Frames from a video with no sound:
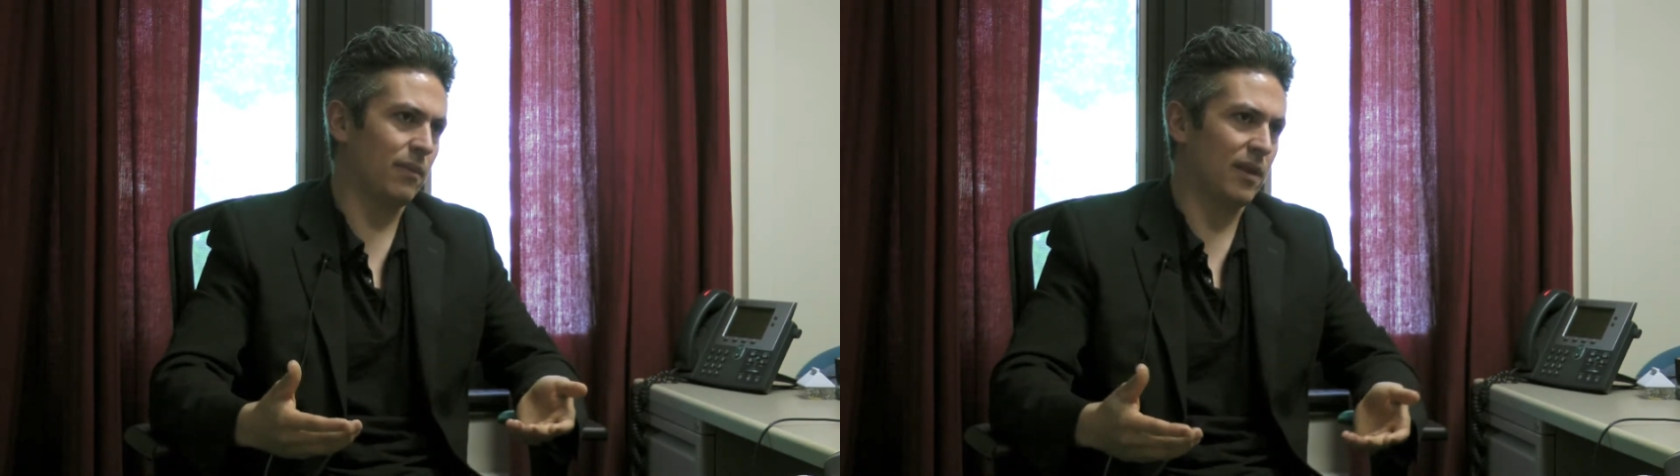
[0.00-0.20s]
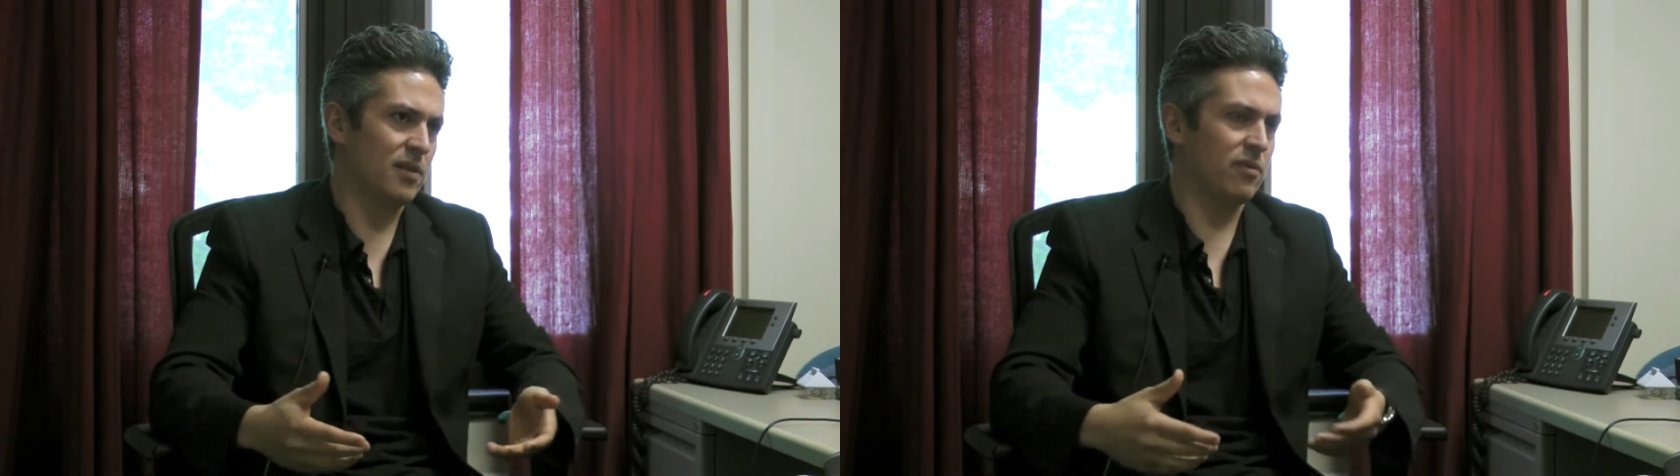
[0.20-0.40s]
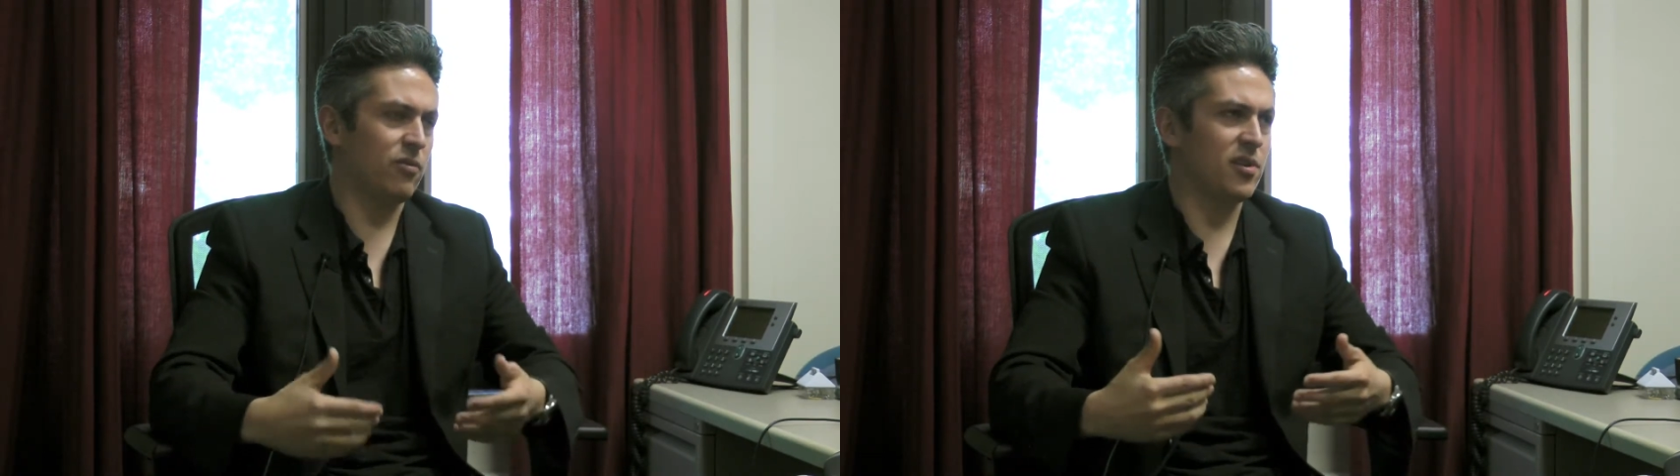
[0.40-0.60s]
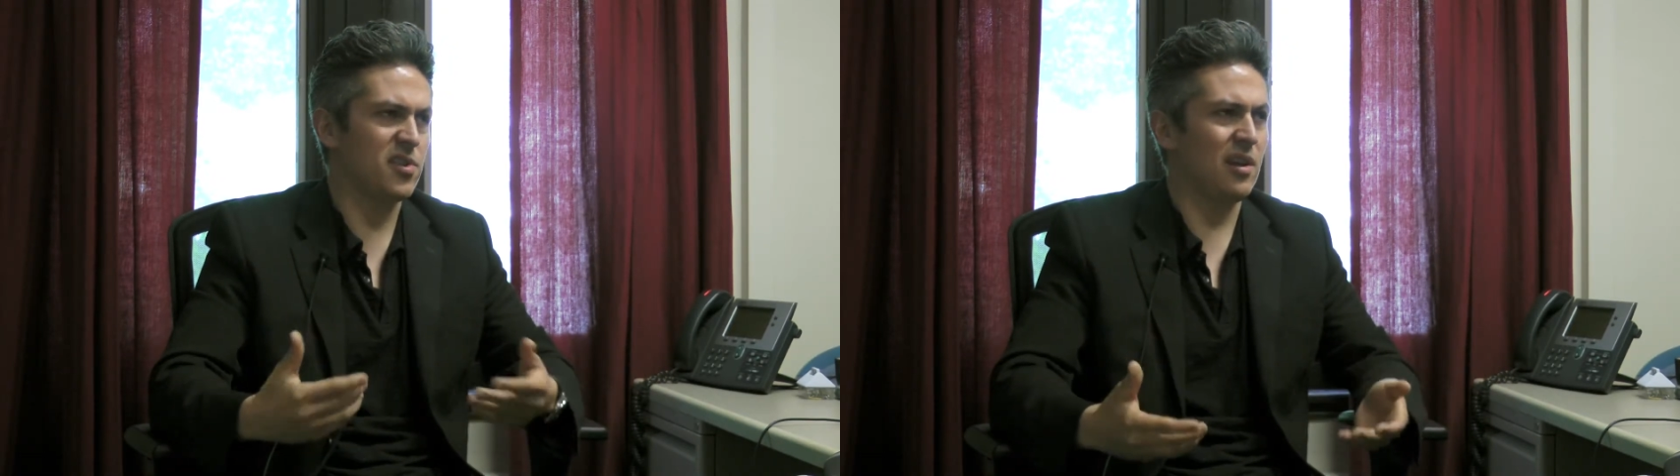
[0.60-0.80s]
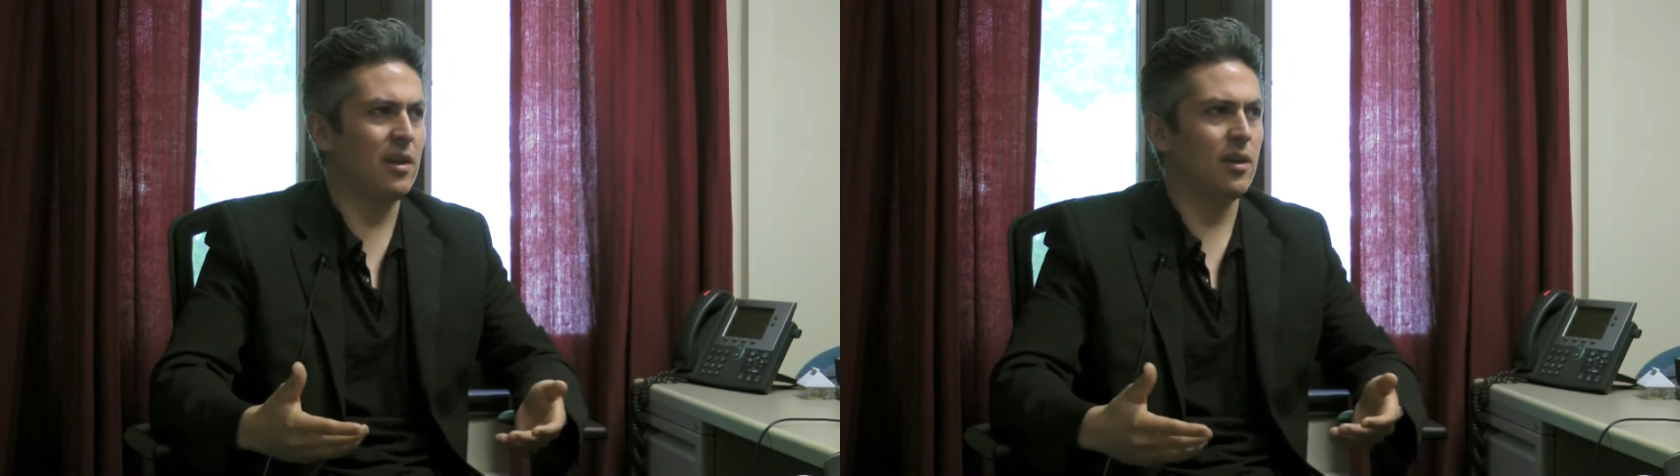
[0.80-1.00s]
that is, if we
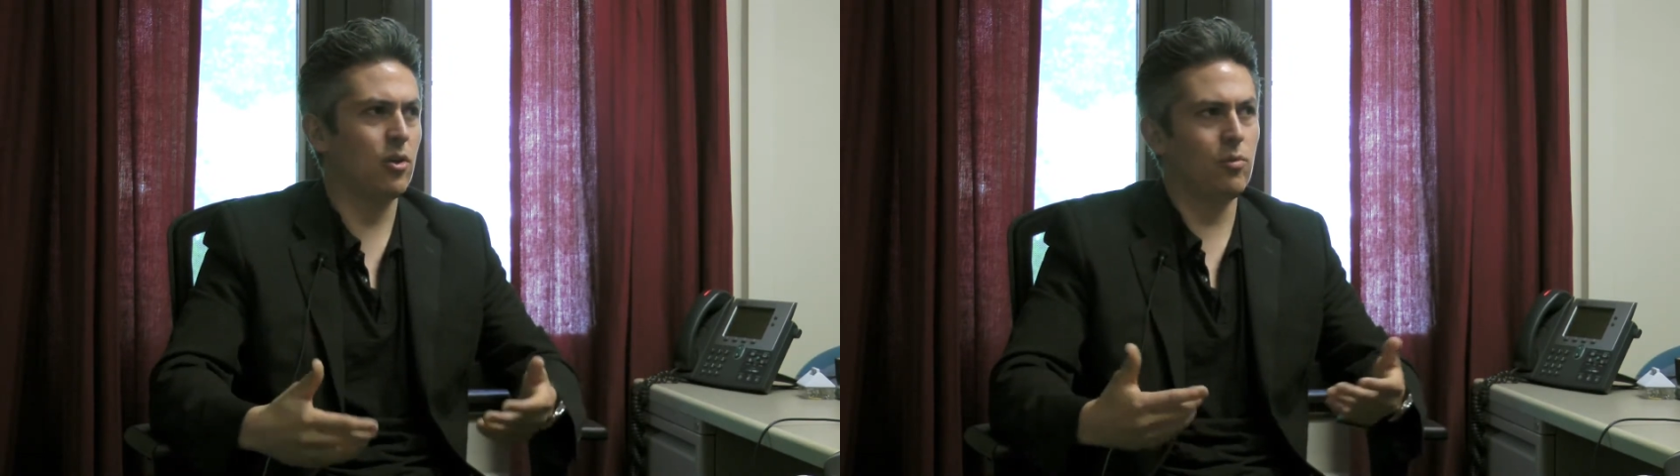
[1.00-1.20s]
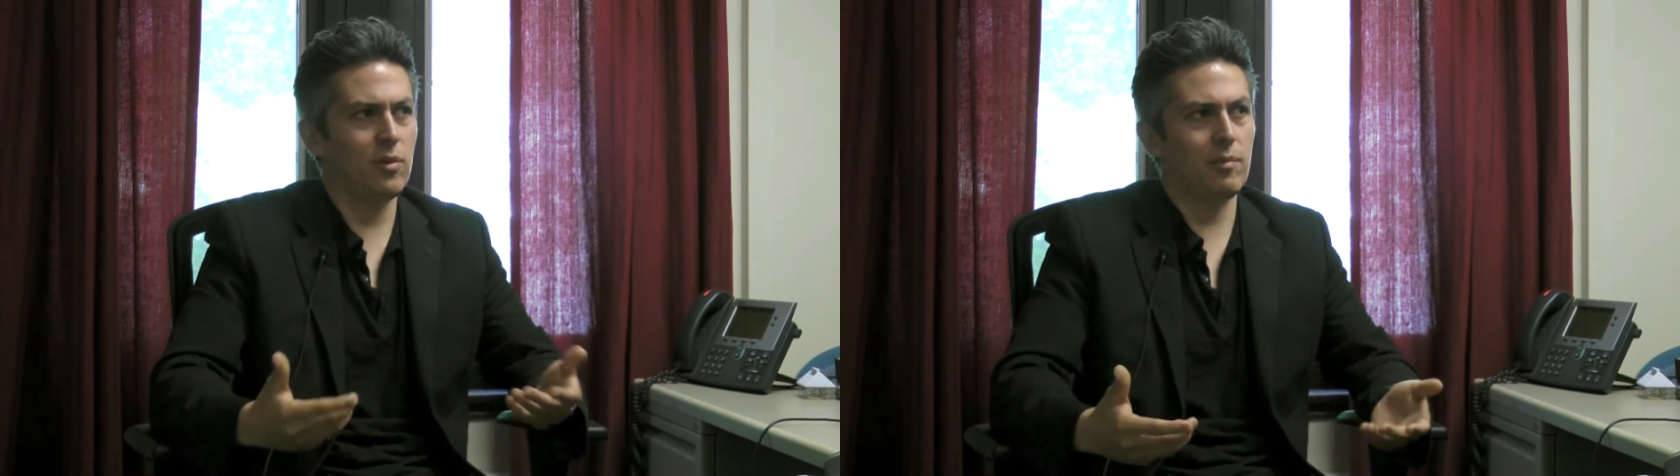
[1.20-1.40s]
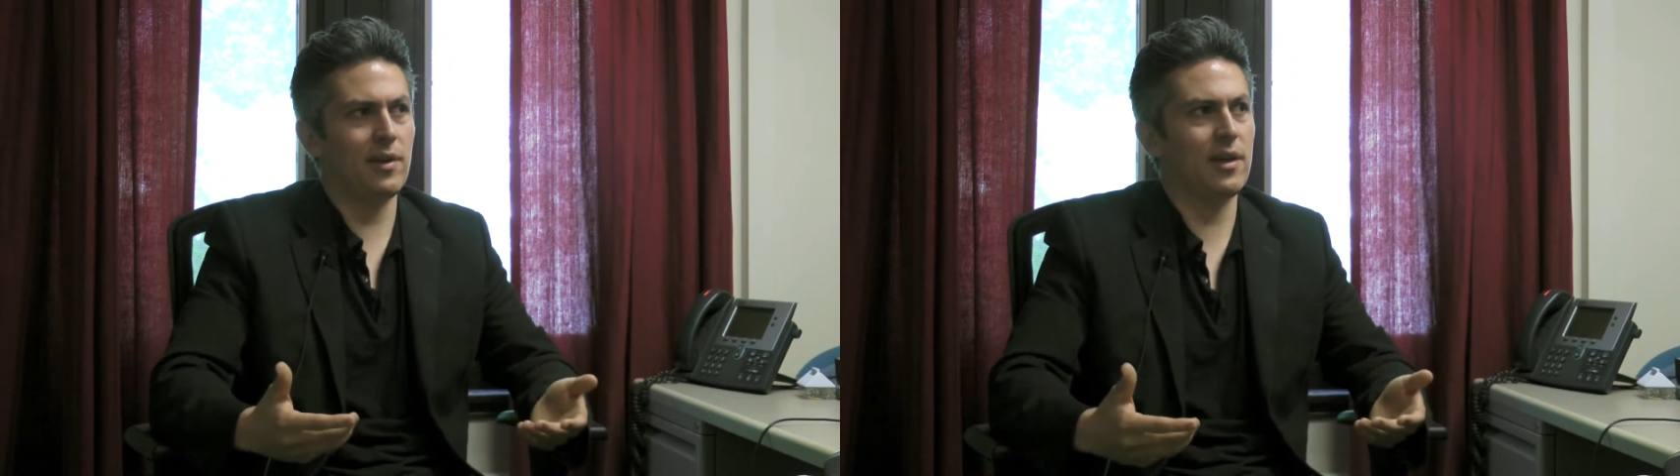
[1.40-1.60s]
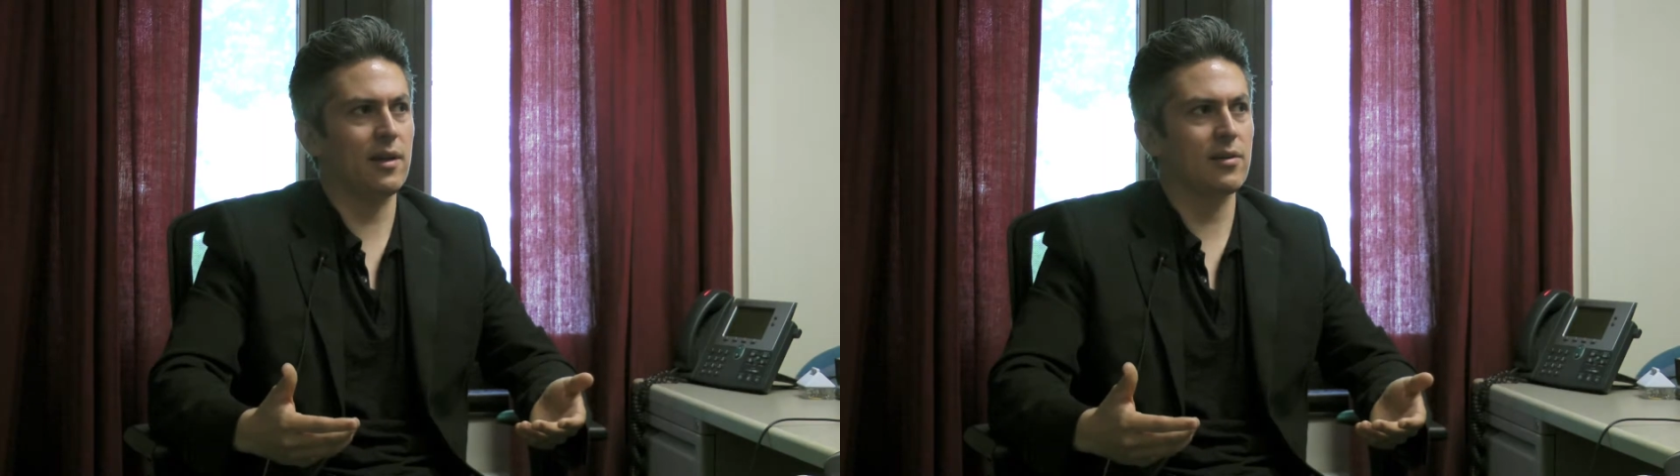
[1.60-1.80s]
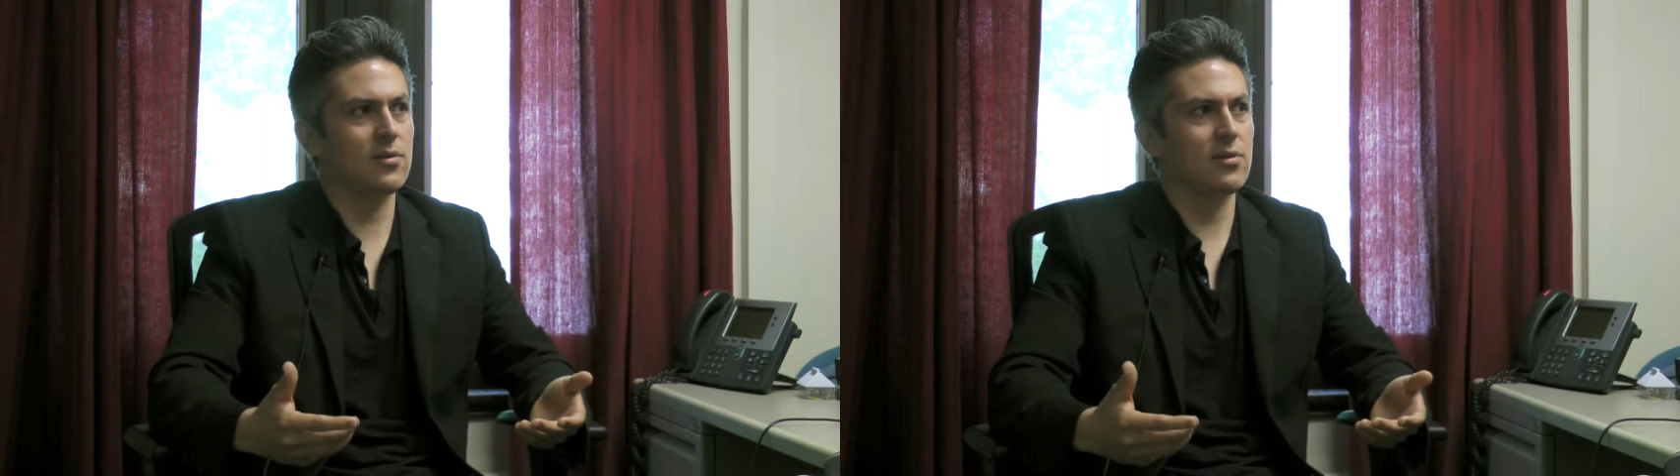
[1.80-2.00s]
see human
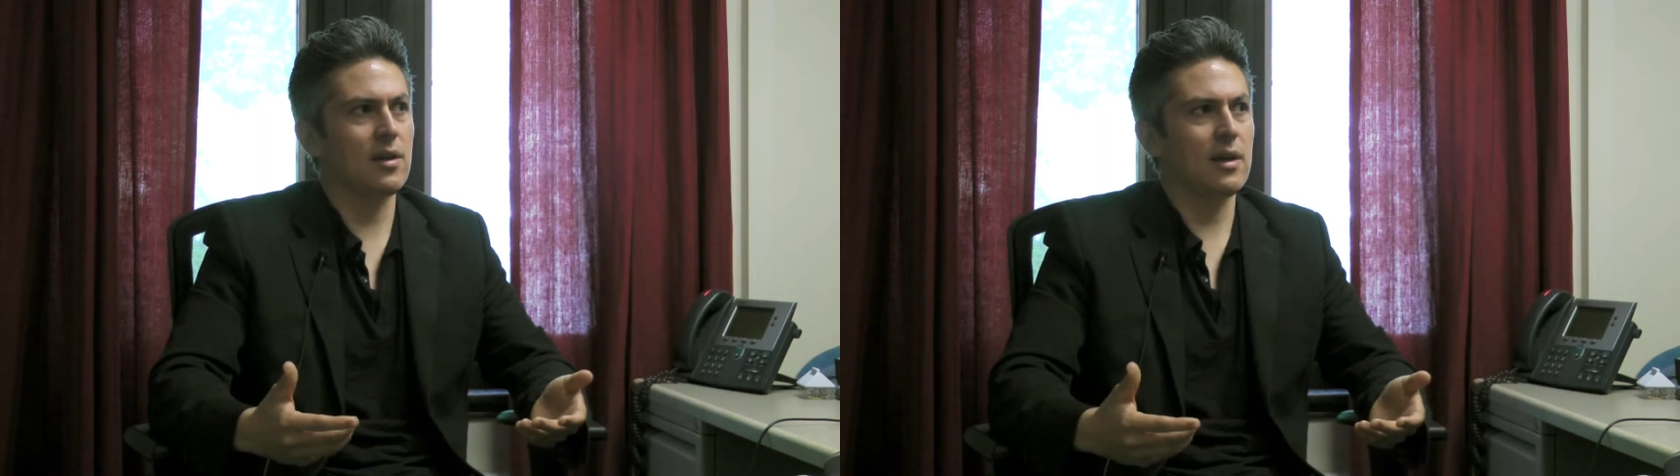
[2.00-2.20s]
beings,